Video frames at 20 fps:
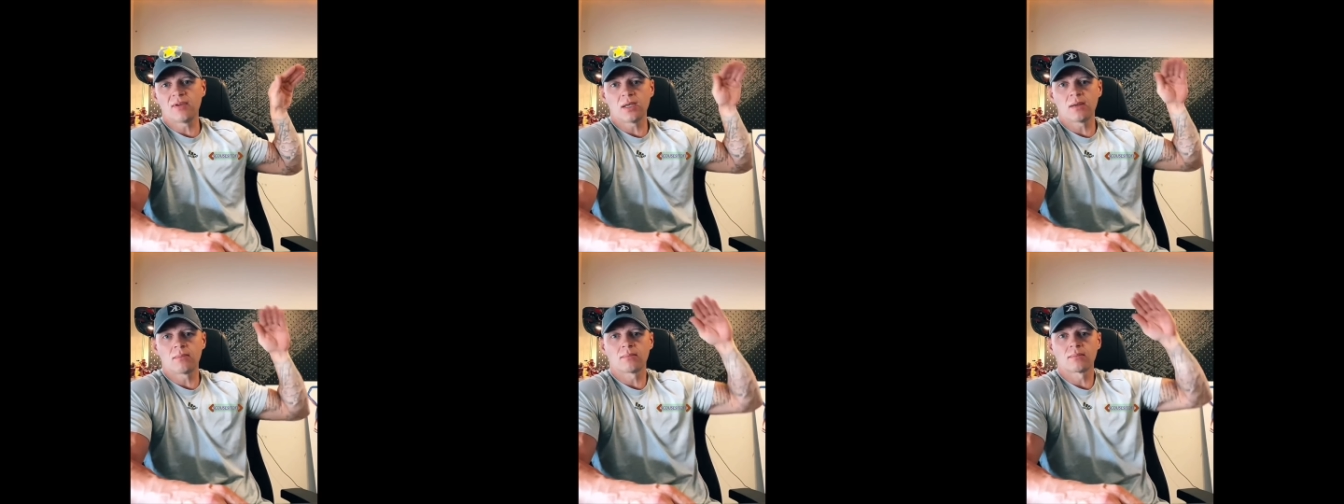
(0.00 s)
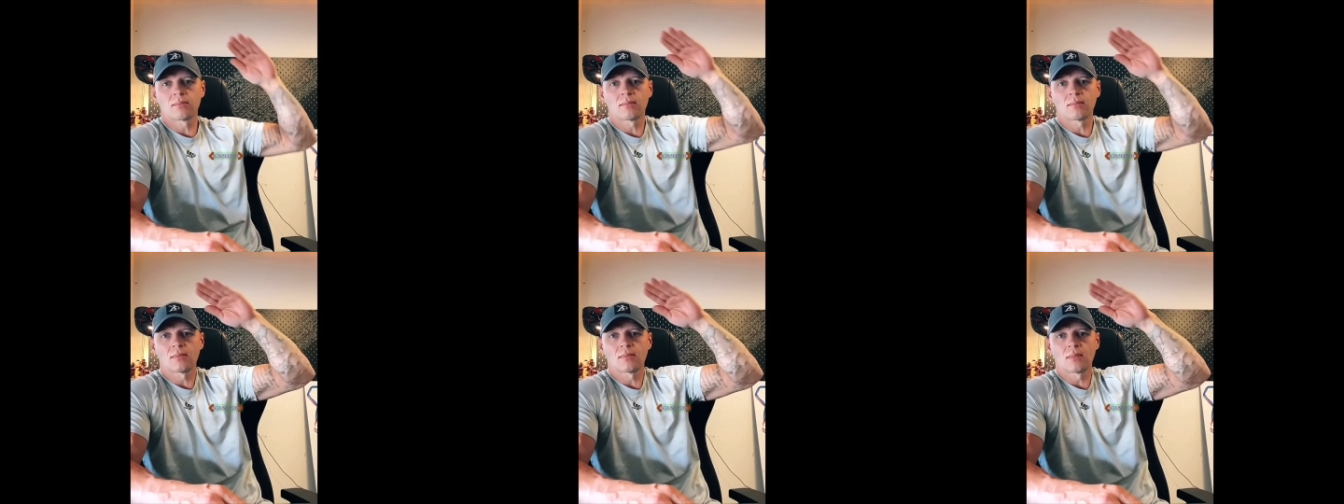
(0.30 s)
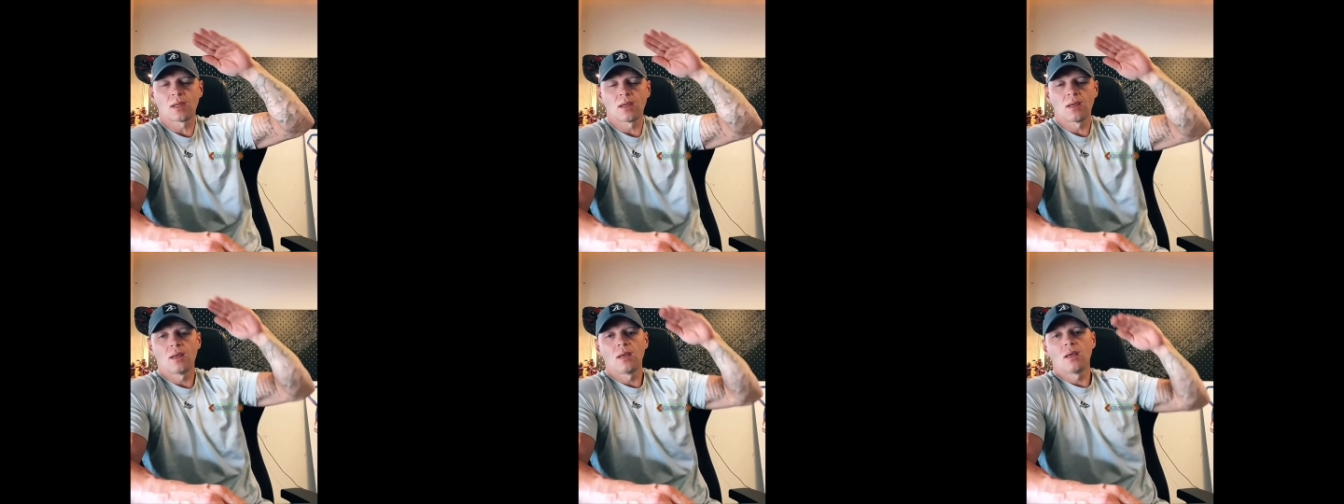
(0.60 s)
it,
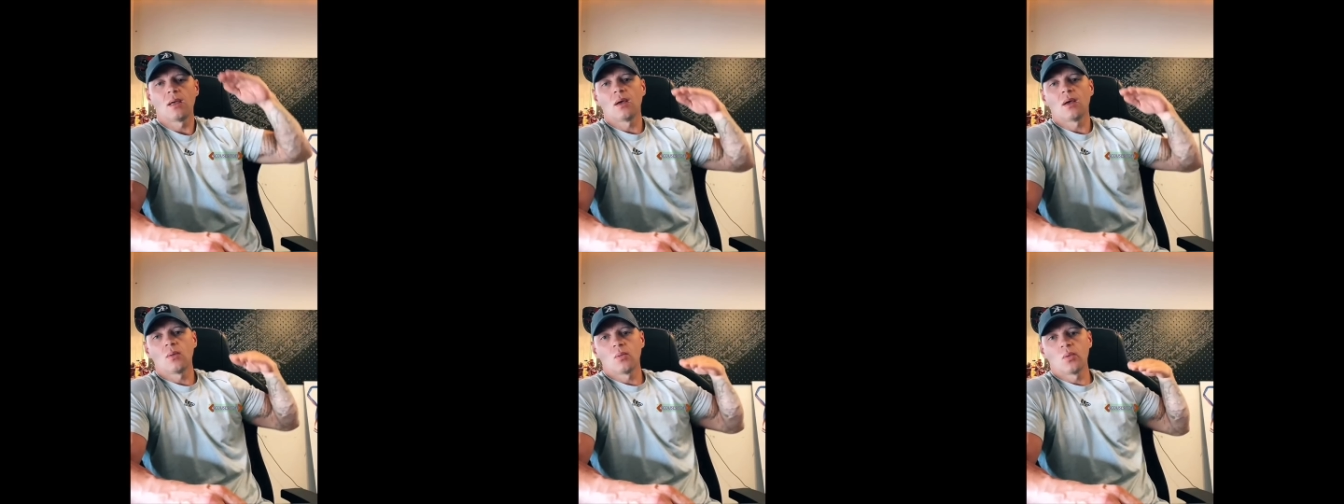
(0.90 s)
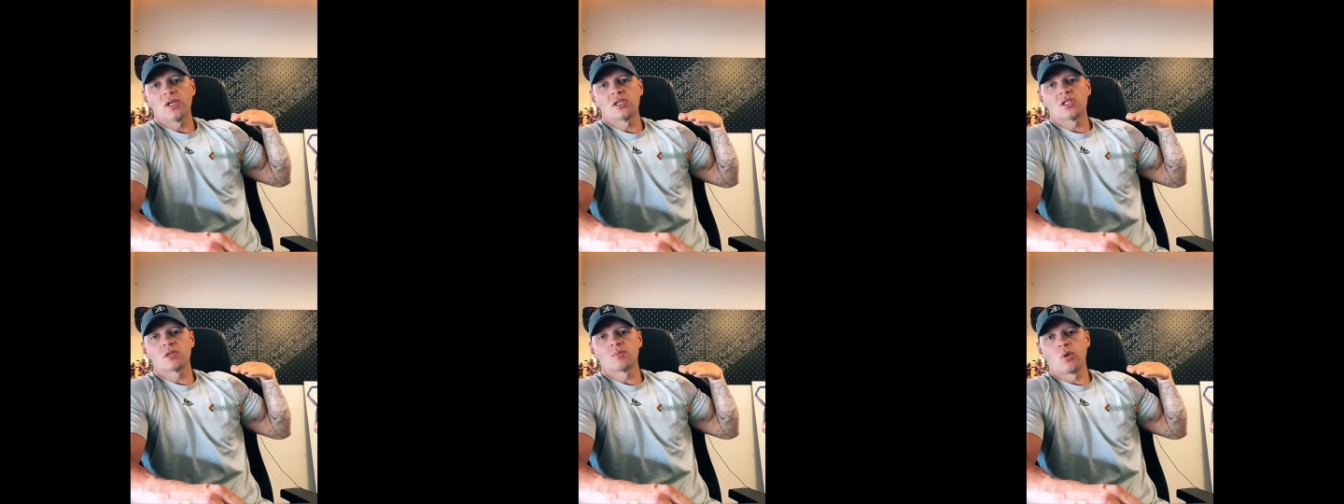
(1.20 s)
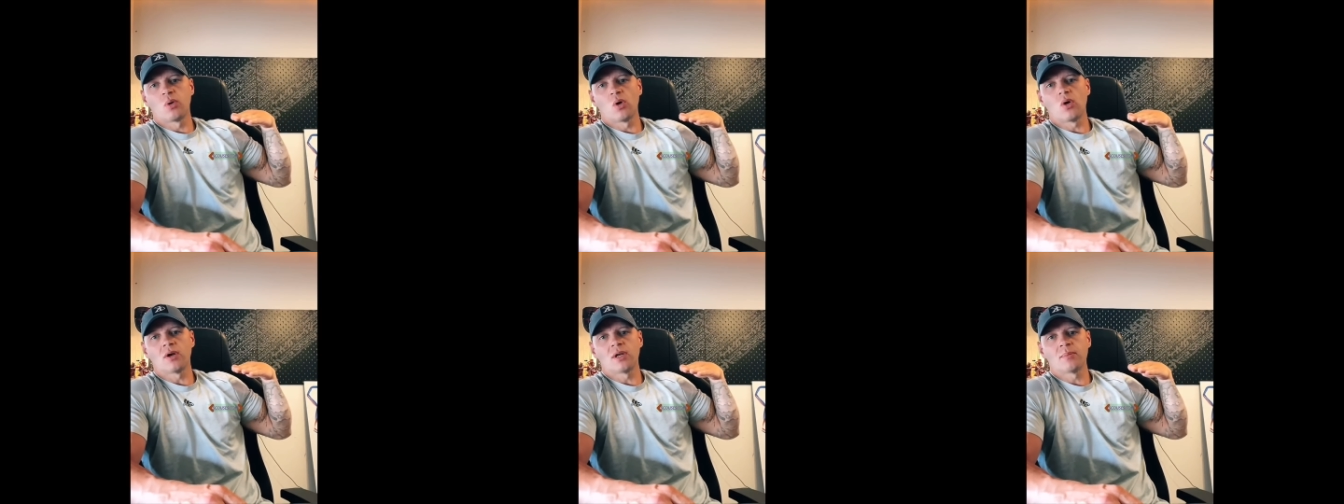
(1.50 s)
which is
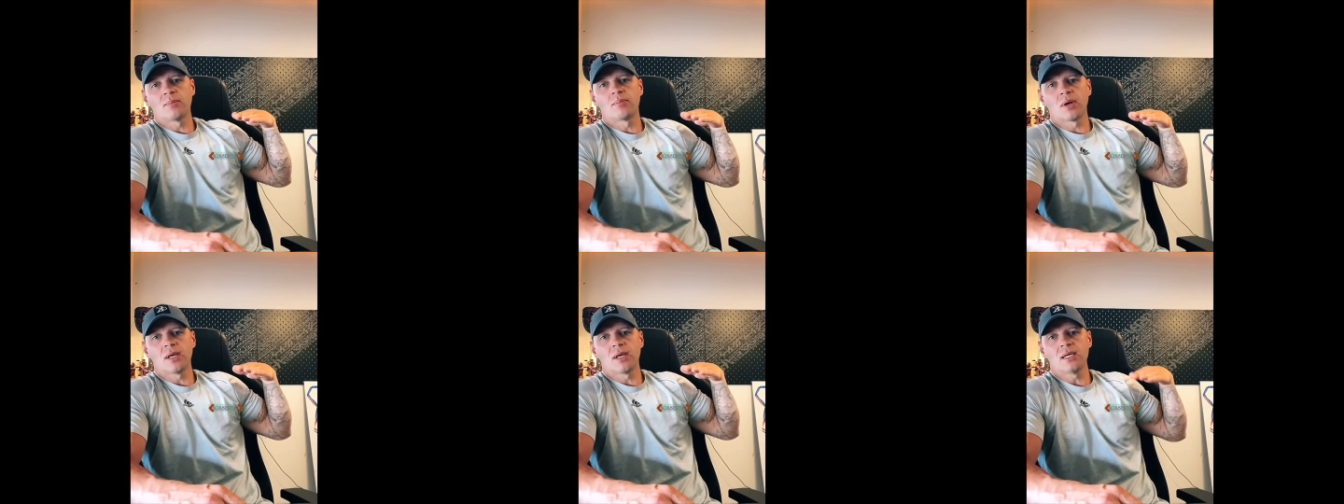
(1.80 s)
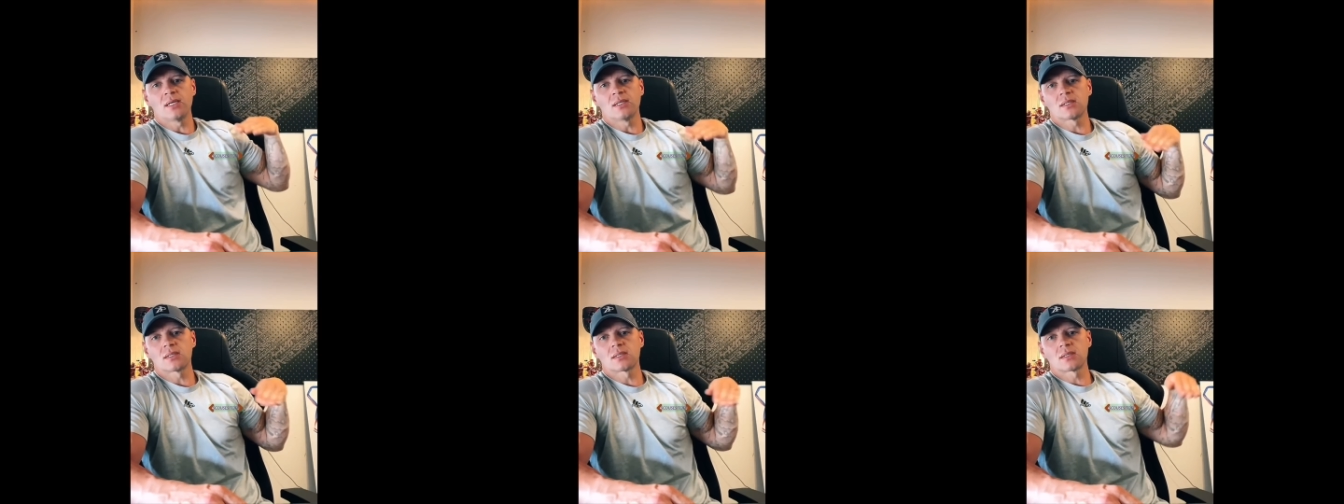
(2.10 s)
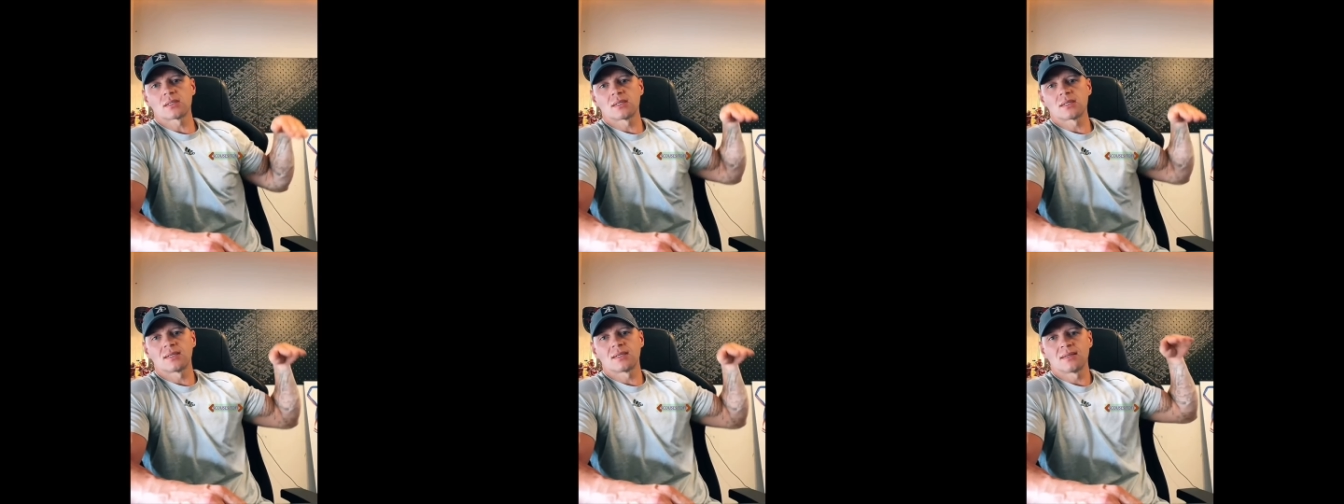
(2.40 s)
putting in
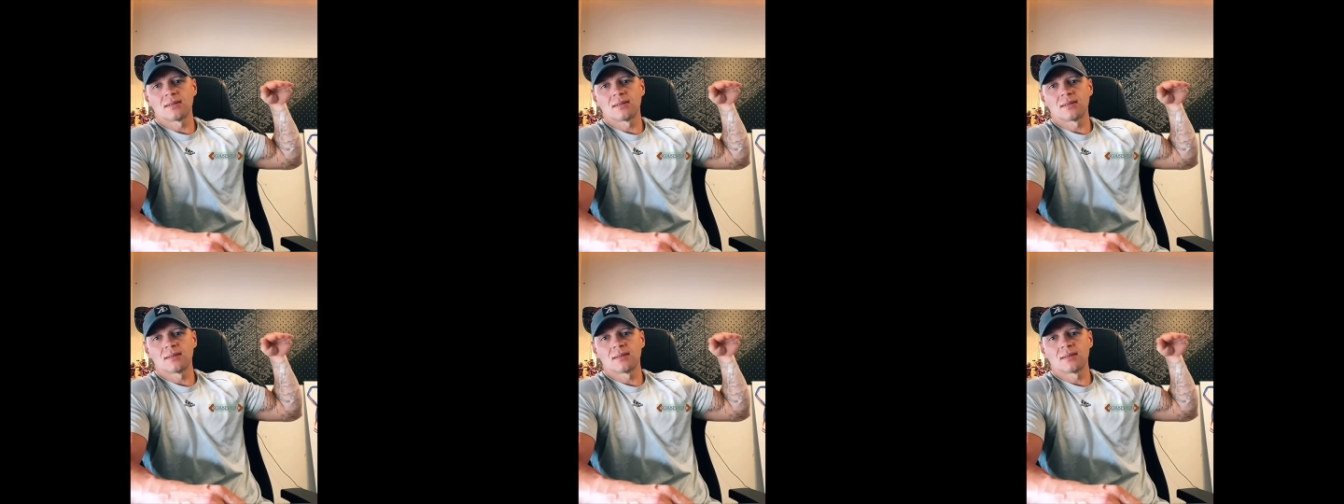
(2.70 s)
place